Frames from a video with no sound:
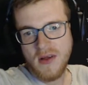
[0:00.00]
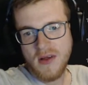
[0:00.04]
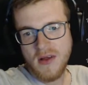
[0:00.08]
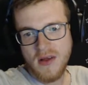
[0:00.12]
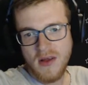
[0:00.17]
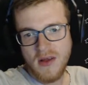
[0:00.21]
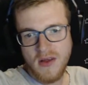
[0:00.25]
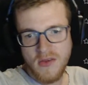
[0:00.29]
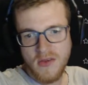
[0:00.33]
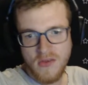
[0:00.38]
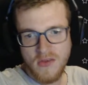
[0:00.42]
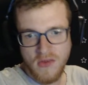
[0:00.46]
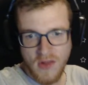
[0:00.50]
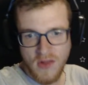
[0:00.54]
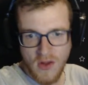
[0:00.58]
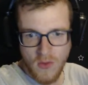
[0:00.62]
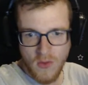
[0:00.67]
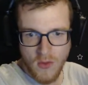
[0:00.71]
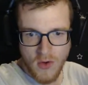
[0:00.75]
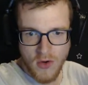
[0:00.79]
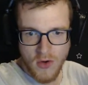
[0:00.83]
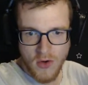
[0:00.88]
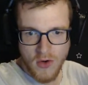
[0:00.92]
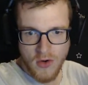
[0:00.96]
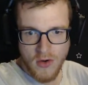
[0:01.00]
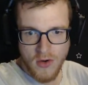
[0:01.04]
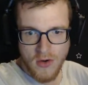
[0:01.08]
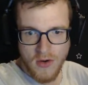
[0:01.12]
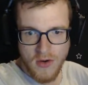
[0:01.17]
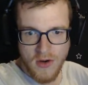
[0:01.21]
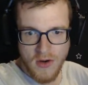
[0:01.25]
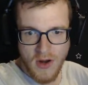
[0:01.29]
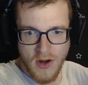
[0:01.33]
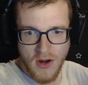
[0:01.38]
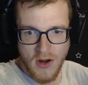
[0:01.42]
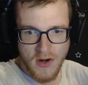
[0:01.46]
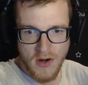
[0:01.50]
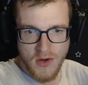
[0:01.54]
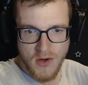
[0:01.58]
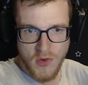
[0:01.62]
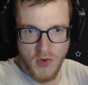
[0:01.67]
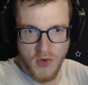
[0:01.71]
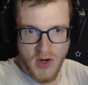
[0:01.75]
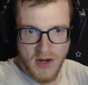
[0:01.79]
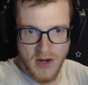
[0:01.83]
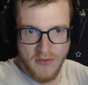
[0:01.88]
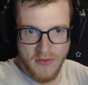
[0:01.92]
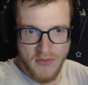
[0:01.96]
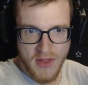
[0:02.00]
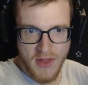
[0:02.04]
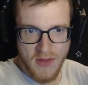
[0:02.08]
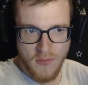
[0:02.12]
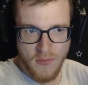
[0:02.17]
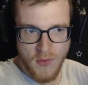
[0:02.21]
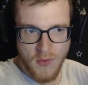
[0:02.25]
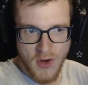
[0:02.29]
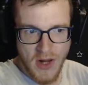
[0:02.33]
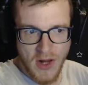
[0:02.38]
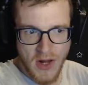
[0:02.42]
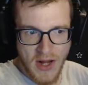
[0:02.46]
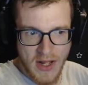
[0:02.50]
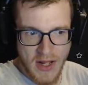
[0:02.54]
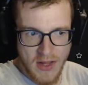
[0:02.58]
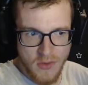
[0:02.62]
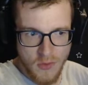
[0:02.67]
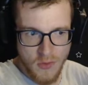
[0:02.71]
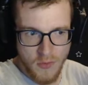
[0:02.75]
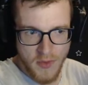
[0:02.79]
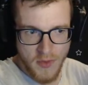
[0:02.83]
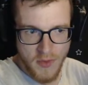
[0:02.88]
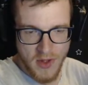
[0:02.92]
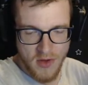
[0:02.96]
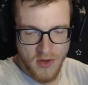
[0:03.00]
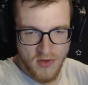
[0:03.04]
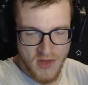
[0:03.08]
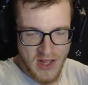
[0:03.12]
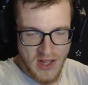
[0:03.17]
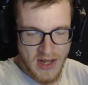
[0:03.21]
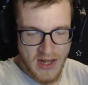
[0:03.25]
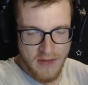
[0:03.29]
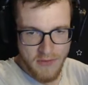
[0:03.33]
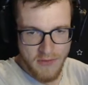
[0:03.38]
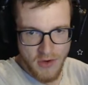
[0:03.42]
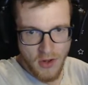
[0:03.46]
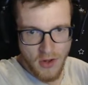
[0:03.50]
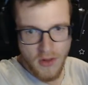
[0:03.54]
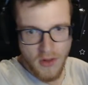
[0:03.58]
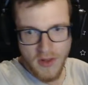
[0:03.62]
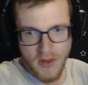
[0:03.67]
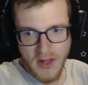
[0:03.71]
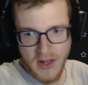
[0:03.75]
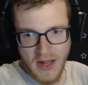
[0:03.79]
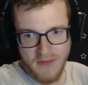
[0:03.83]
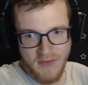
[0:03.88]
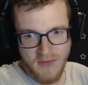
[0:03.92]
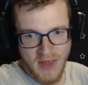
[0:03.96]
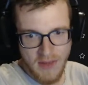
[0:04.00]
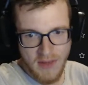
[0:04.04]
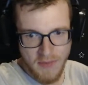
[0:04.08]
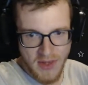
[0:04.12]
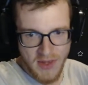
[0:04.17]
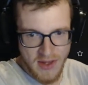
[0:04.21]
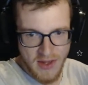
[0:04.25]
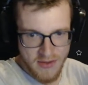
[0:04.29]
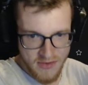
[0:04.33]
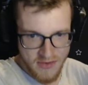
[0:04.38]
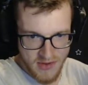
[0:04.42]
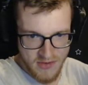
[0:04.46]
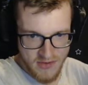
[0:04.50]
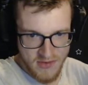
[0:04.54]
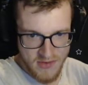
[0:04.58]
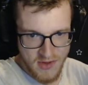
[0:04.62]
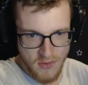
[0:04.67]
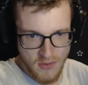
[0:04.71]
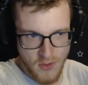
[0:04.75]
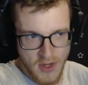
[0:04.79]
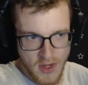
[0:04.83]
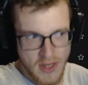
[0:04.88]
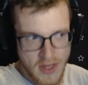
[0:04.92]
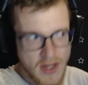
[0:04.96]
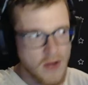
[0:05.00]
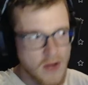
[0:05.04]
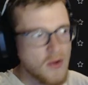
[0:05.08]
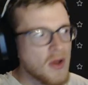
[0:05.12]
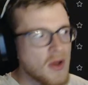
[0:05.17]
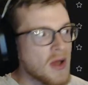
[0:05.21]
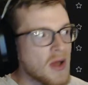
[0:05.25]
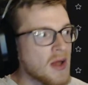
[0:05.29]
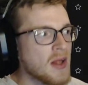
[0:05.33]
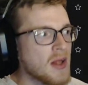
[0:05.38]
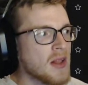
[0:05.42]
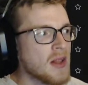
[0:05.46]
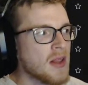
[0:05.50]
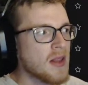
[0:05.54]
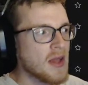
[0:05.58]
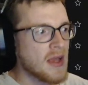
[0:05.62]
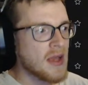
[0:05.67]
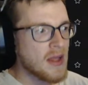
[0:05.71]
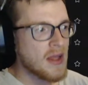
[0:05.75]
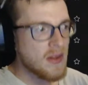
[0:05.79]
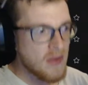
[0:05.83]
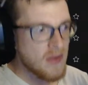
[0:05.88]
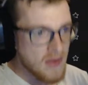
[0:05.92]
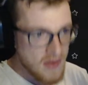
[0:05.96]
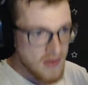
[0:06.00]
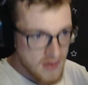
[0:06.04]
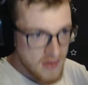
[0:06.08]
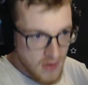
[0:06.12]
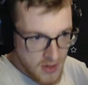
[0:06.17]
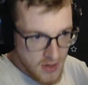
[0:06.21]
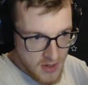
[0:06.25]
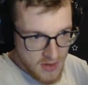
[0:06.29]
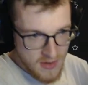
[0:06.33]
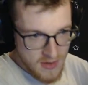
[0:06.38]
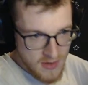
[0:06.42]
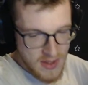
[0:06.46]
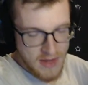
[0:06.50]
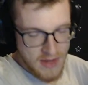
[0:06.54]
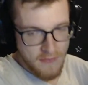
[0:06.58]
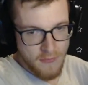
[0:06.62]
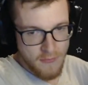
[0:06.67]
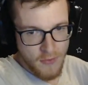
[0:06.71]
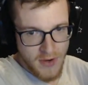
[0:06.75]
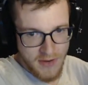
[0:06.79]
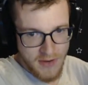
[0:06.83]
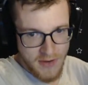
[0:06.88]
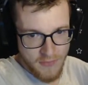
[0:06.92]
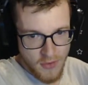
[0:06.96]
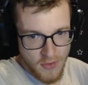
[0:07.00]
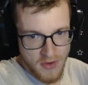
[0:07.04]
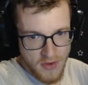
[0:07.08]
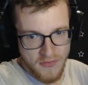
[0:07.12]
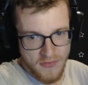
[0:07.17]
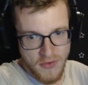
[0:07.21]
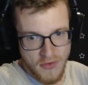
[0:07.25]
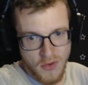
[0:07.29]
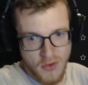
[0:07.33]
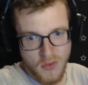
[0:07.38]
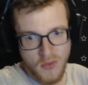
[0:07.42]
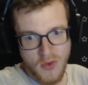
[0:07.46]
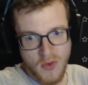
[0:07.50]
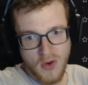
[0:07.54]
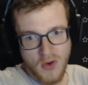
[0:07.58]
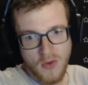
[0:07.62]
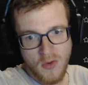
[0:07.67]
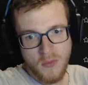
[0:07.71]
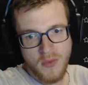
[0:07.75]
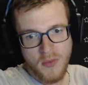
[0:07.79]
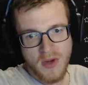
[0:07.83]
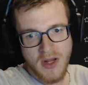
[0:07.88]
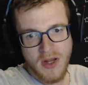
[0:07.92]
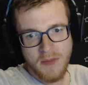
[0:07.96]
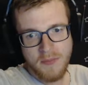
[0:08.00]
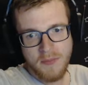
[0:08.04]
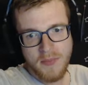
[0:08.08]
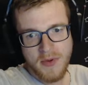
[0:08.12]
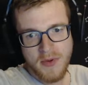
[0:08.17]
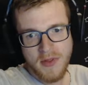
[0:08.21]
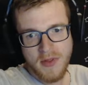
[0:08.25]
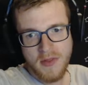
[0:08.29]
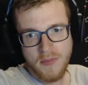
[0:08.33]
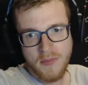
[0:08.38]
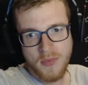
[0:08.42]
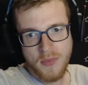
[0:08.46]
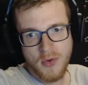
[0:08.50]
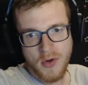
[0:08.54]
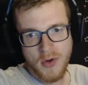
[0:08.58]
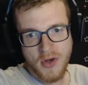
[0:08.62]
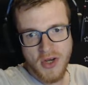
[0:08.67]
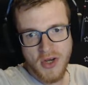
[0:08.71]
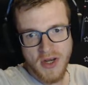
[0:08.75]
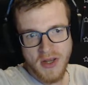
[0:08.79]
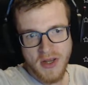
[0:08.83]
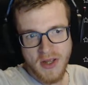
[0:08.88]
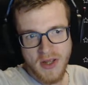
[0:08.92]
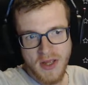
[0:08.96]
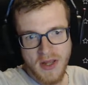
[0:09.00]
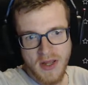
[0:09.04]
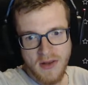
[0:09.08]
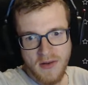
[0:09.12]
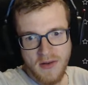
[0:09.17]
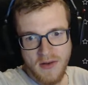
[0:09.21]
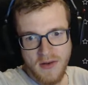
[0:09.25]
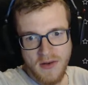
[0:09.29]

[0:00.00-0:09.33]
a slower hard drive than what I do, because I have it on an NVMe SSD right now, like it's gonna take forever if you open up the project again.